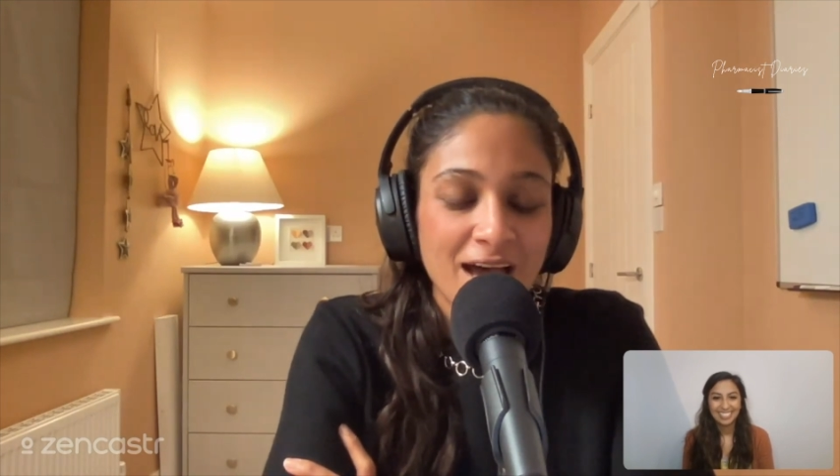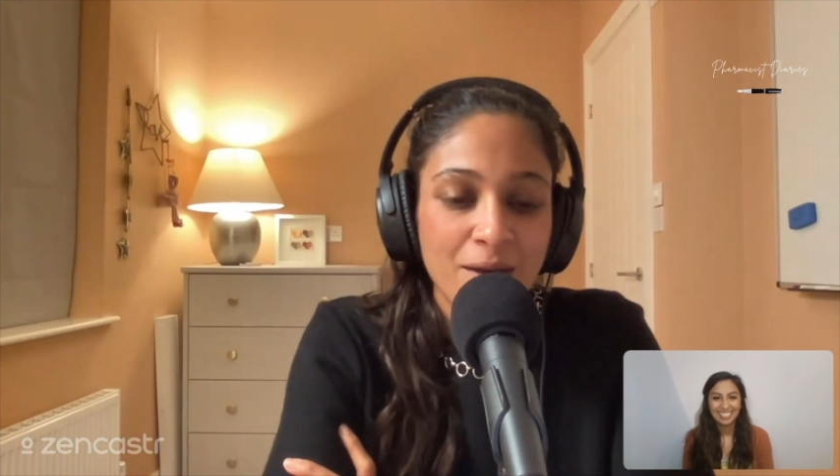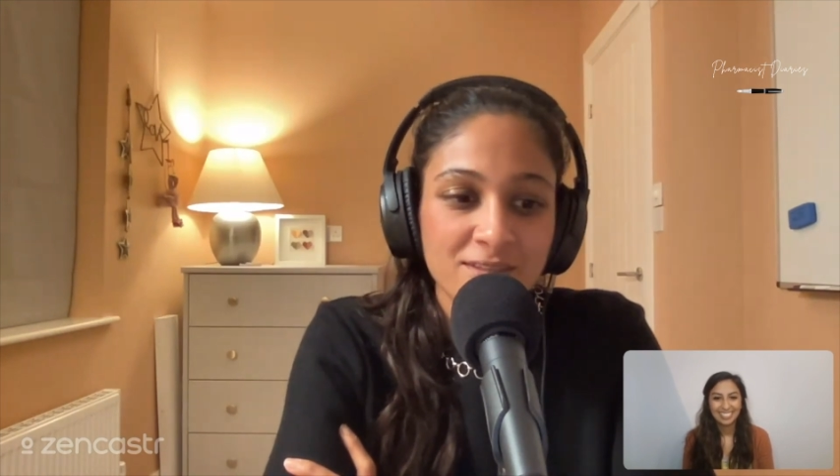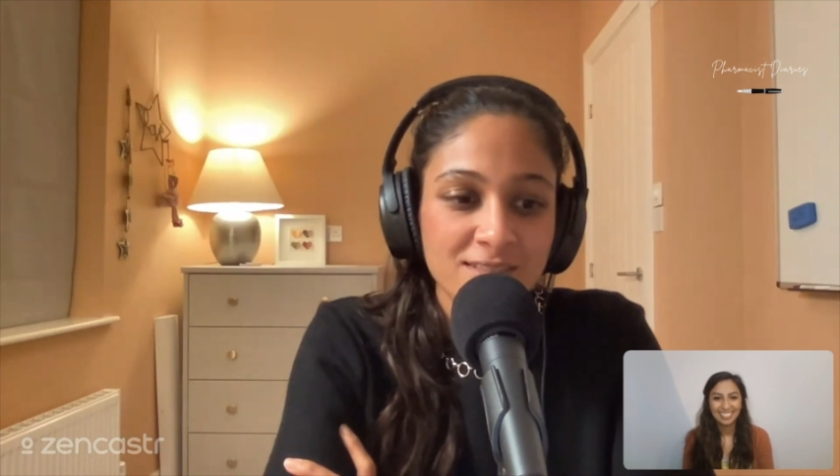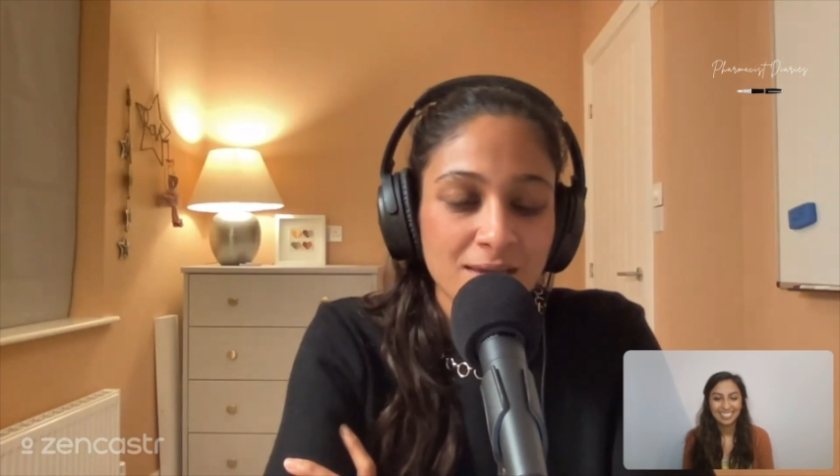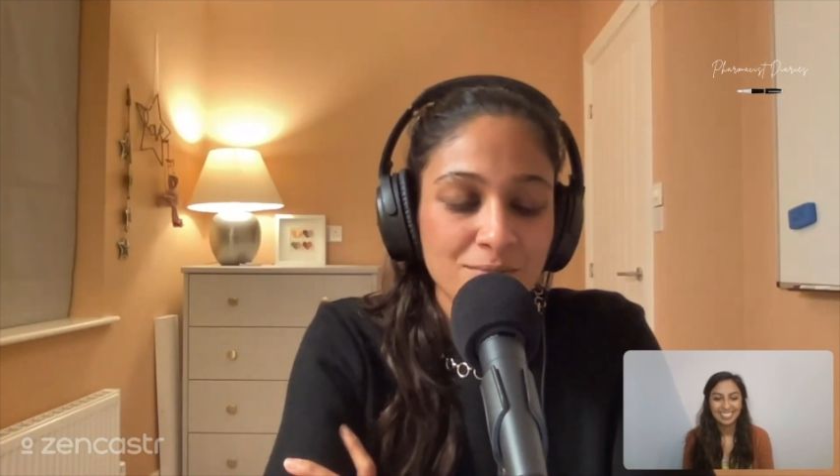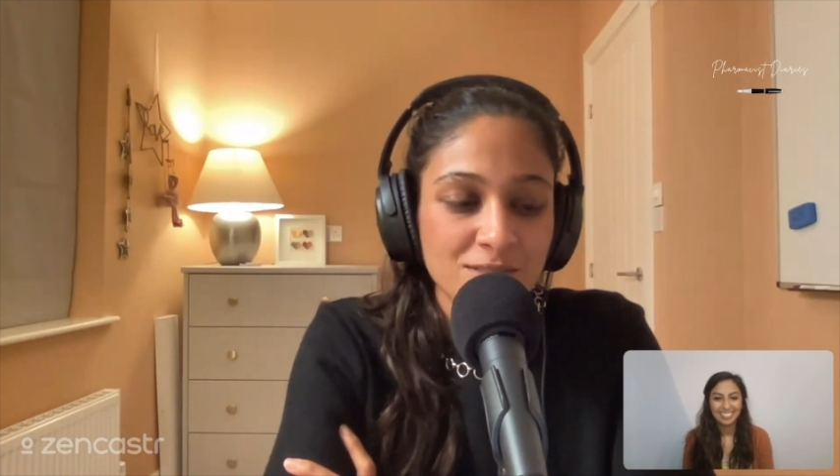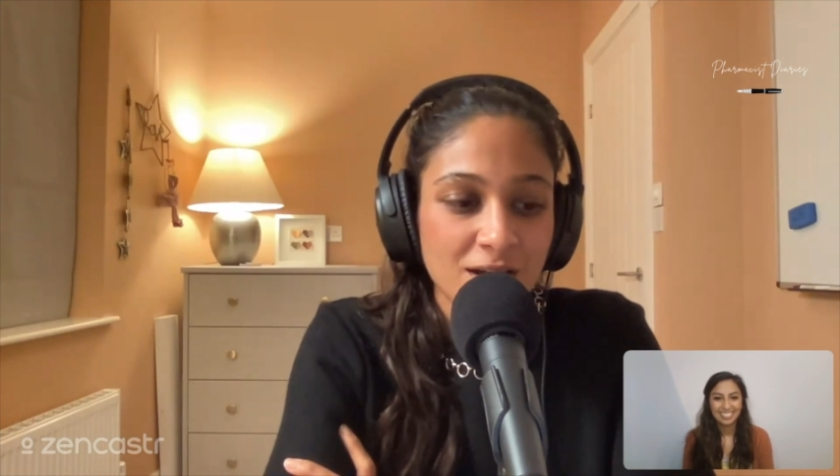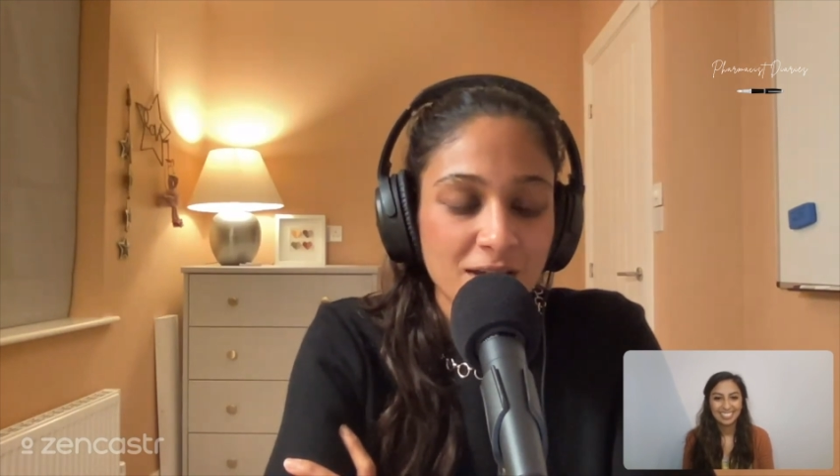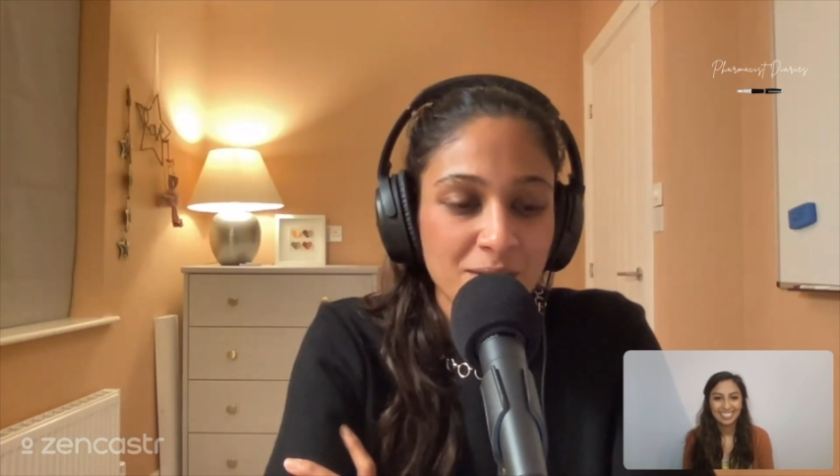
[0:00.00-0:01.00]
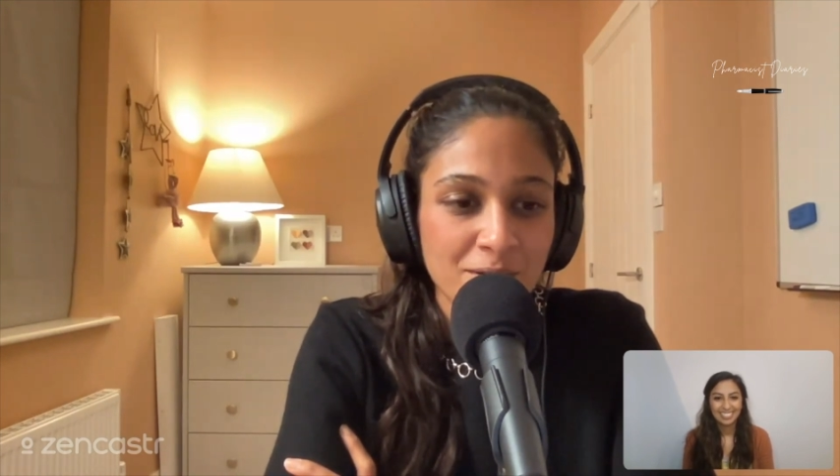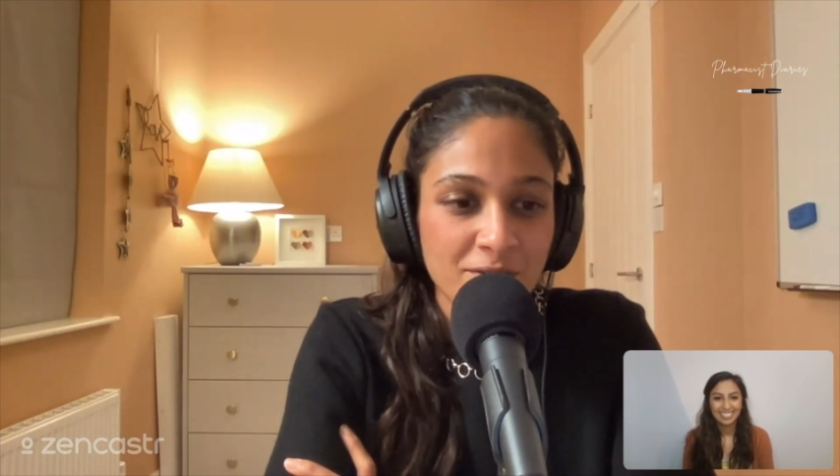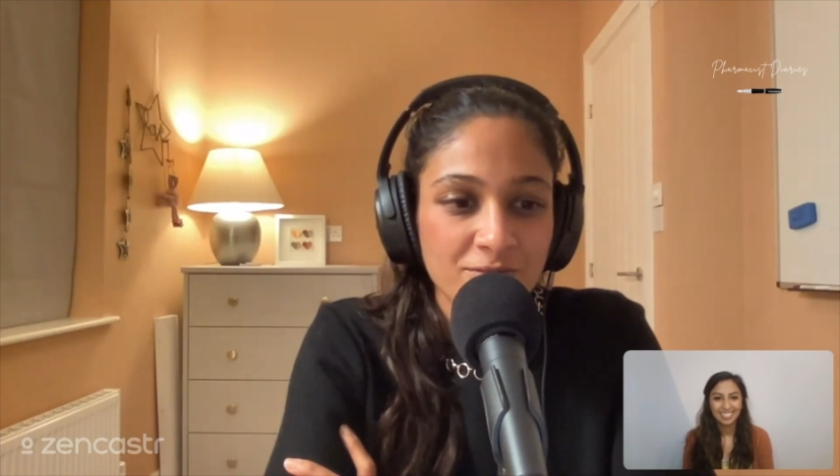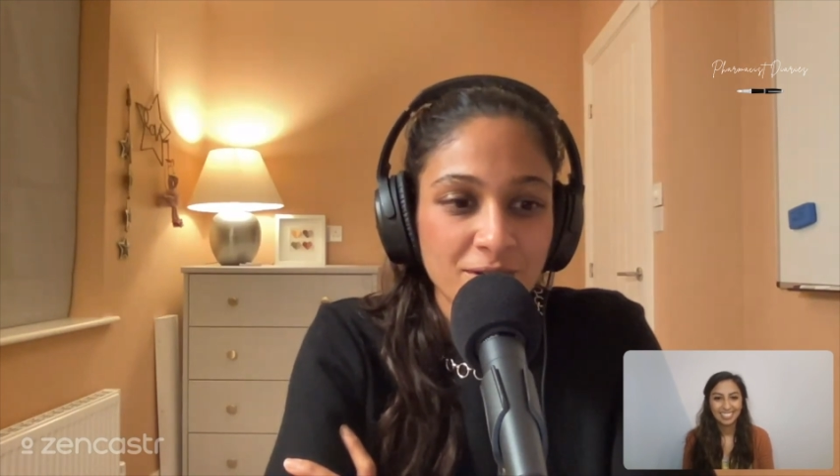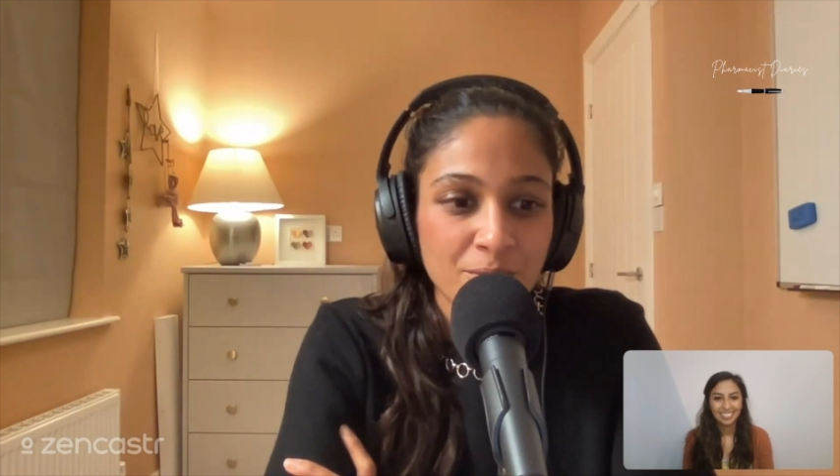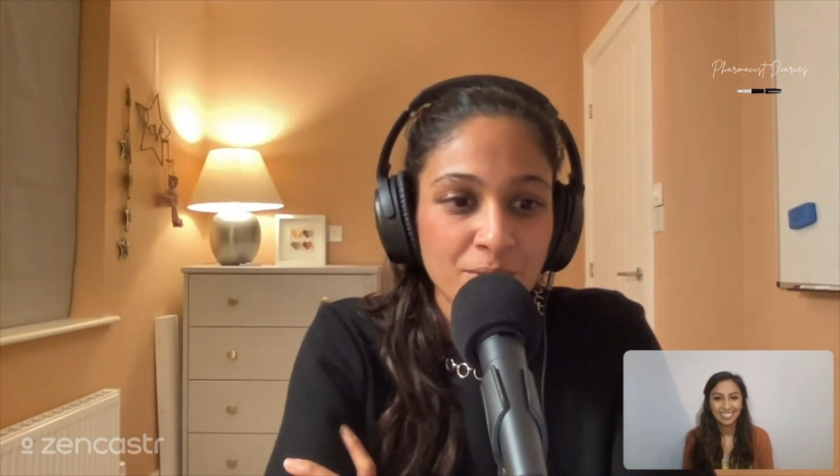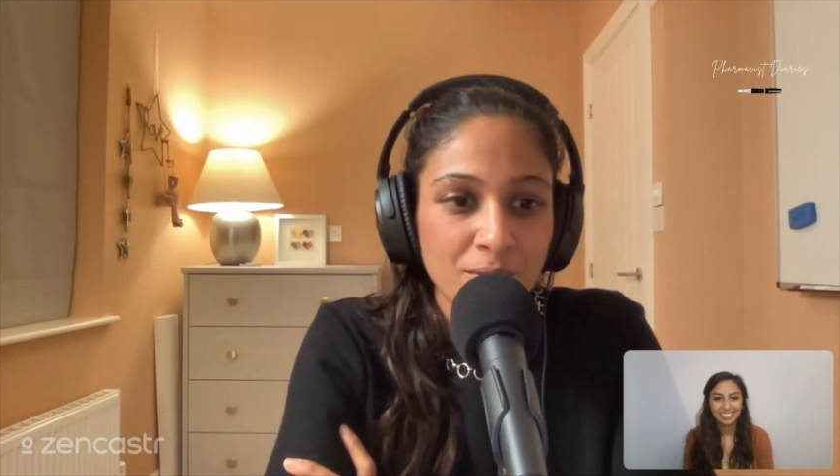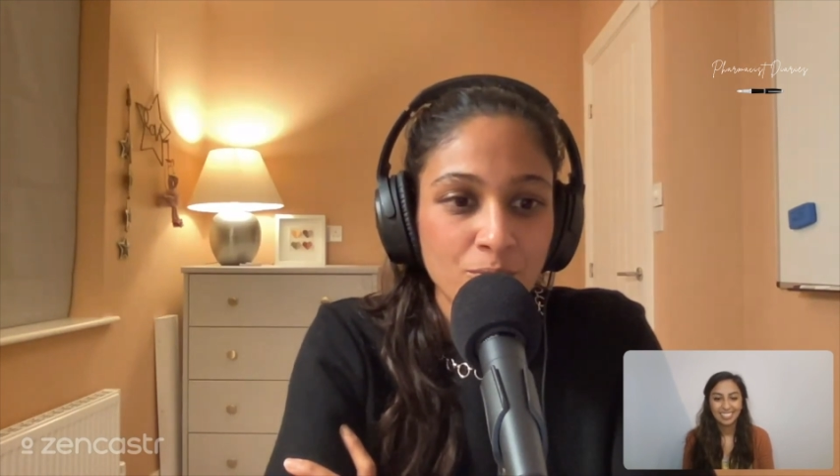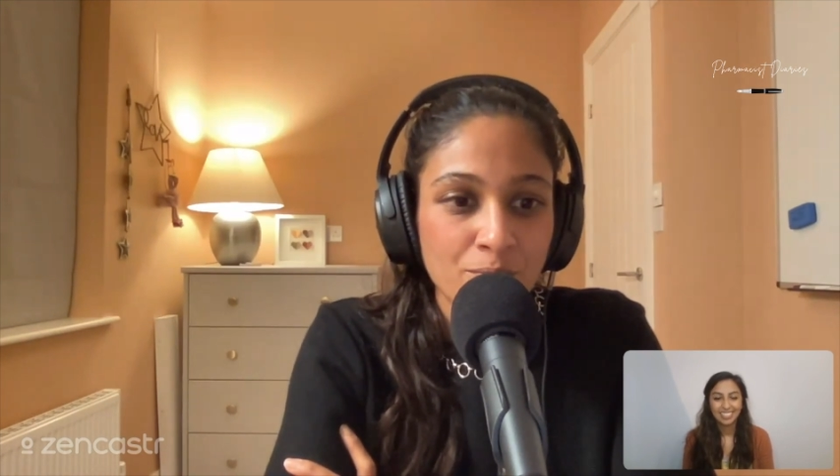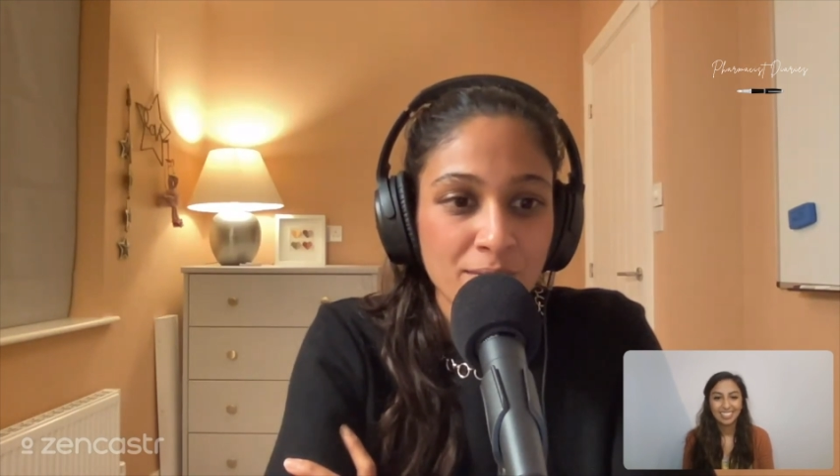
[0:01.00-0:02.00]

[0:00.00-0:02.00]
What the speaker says: But at the same time, I feel